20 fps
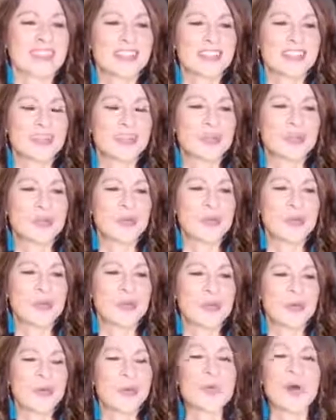
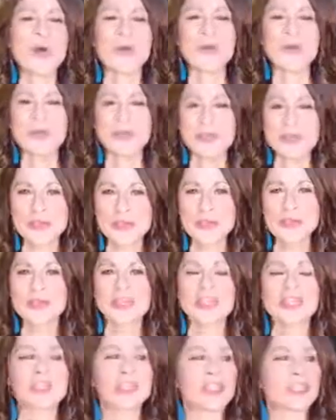So what we're
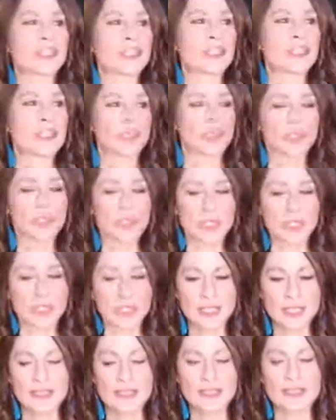doing here is we're